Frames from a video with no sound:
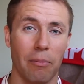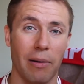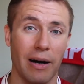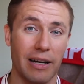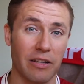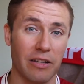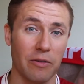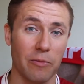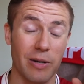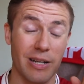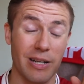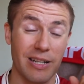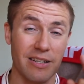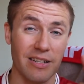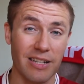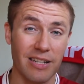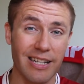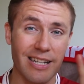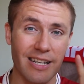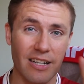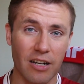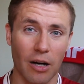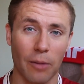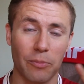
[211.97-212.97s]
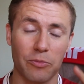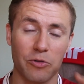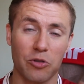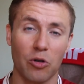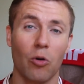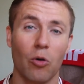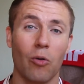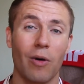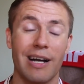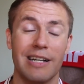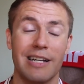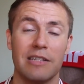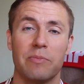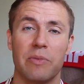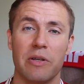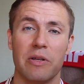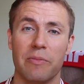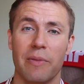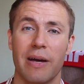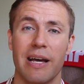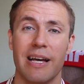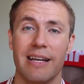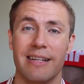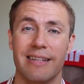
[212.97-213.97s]
By the way, the League Cup draw has
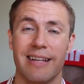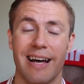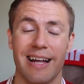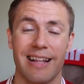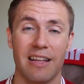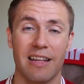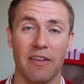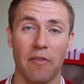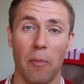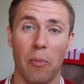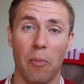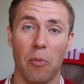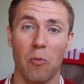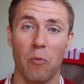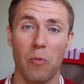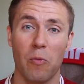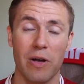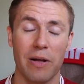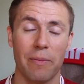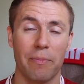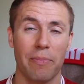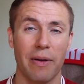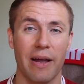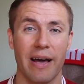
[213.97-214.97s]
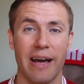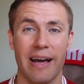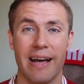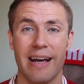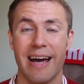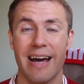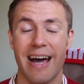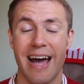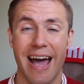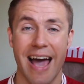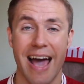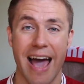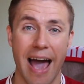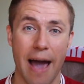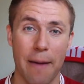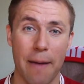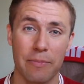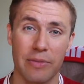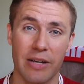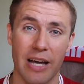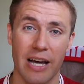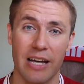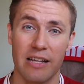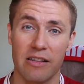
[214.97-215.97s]
been made and Liverpool will play
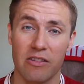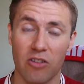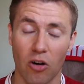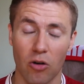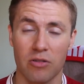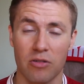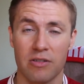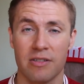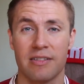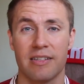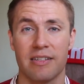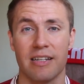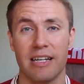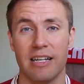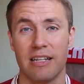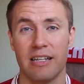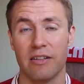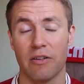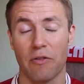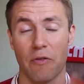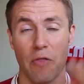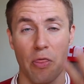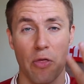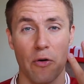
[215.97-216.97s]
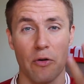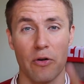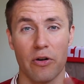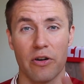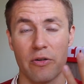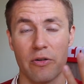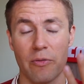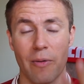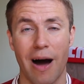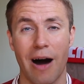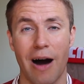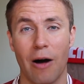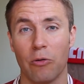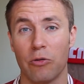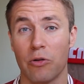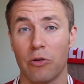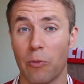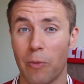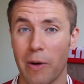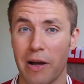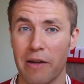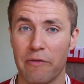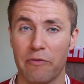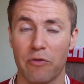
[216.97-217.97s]
MK Dons in the third round
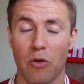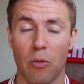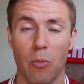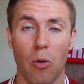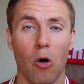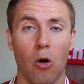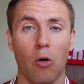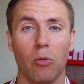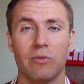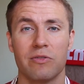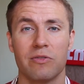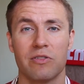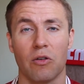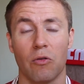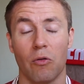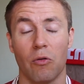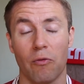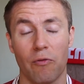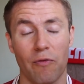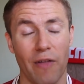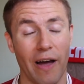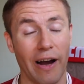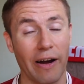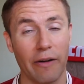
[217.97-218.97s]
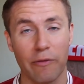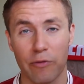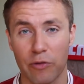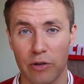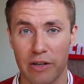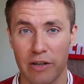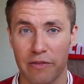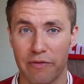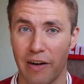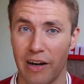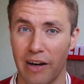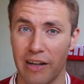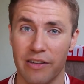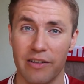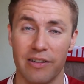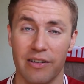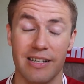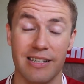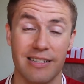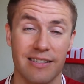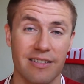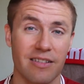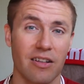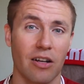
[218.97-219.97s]
away from home. So thankfully,
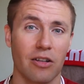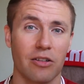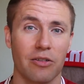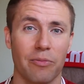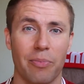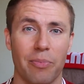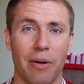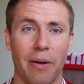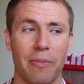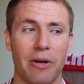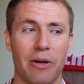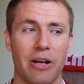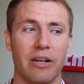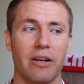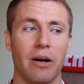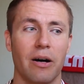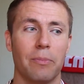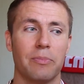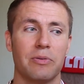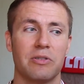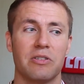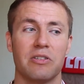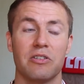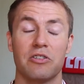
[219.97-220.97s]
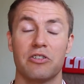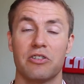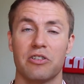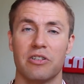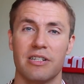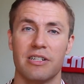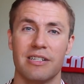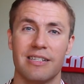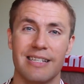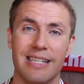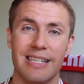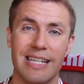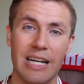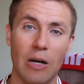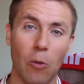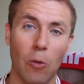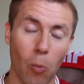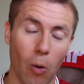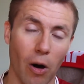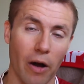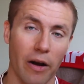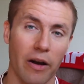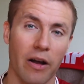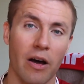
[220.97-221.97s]
finally, it's not a Premier League opposition, it's League
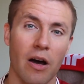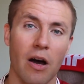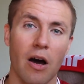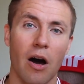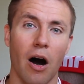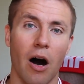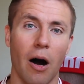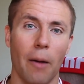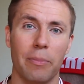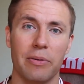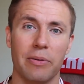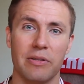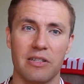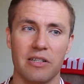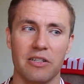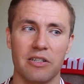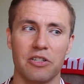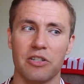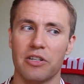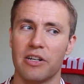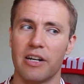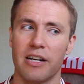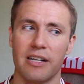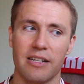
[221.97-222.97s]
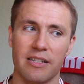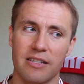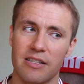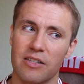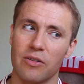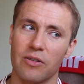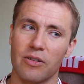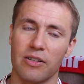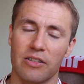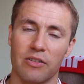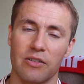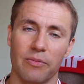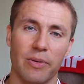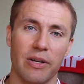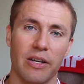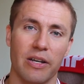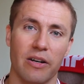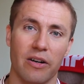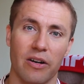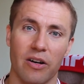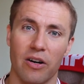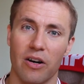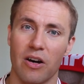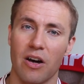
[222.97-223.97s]
One opposition, and it's going to be
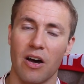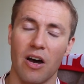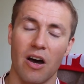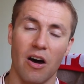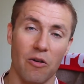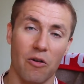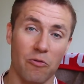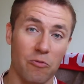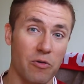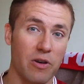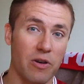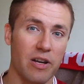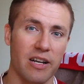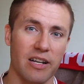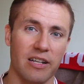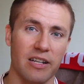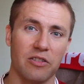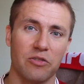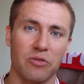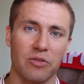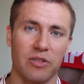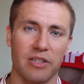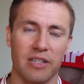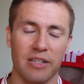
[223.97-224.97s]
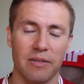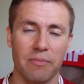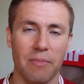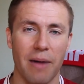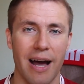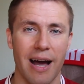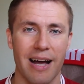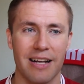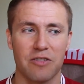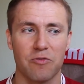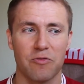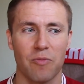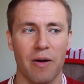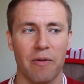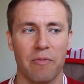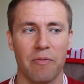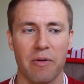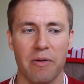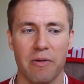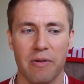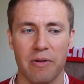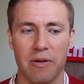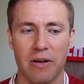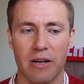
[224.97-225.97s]
a really interesting match where
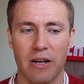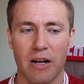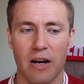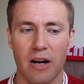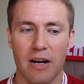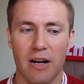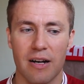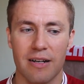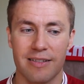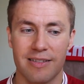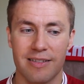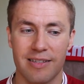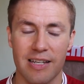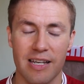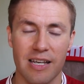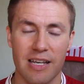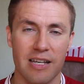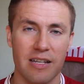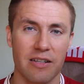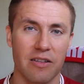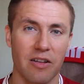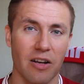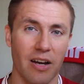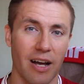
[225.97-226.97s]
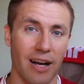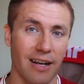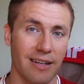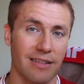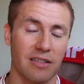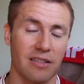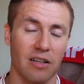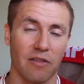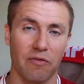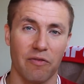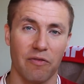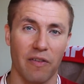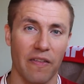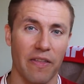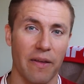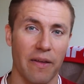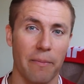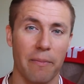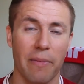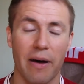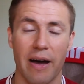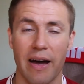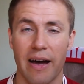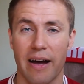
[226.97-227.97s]
we will see the likes of Van
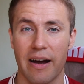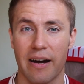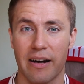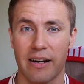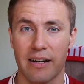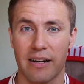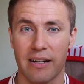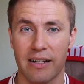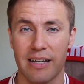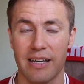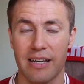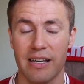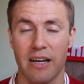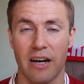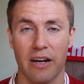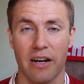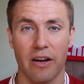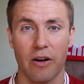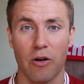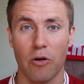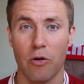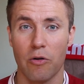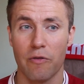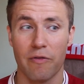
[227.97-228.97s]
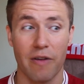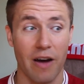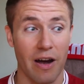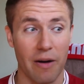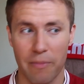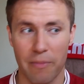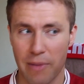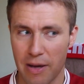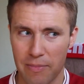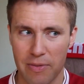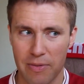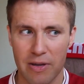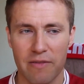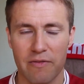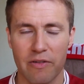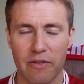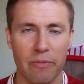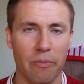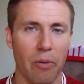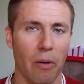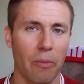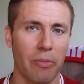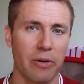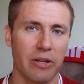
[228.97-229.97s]
den Berg, Kiana Hoover, maybe
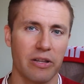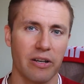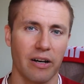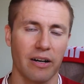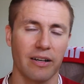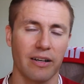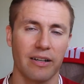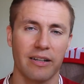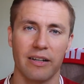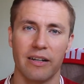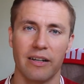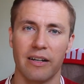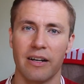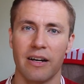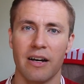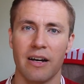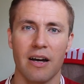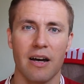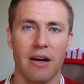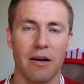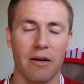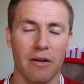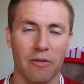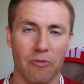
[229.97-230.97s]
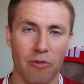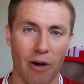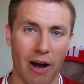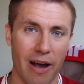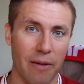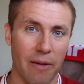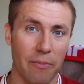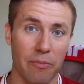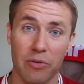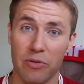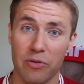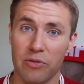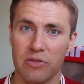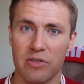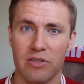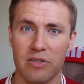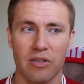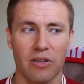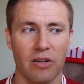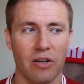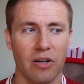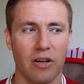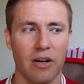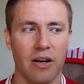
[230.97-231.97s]
even Bobby Duncan, Ryan
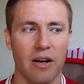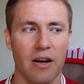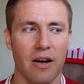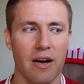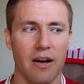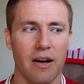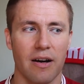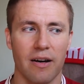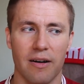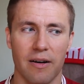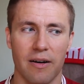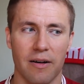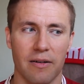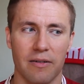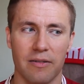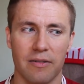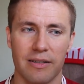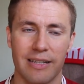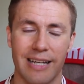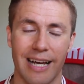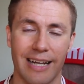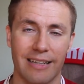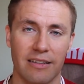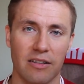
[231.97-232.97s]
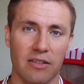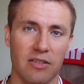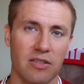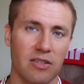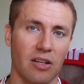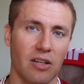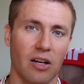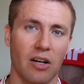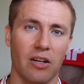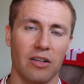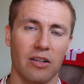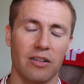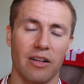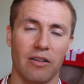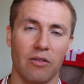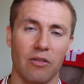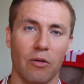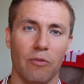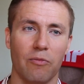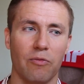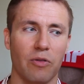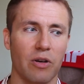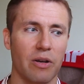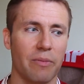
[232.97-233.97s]
Brewster get a start and
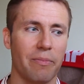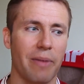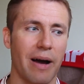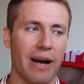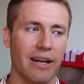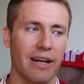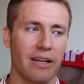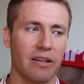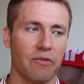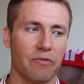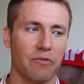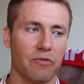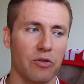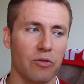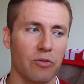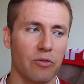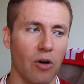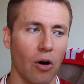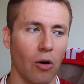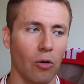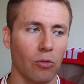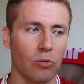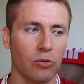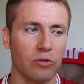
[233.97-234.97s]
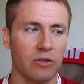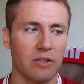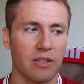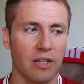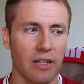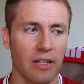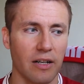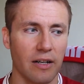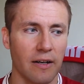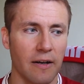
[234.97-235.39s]
hopefully bang in a few goals.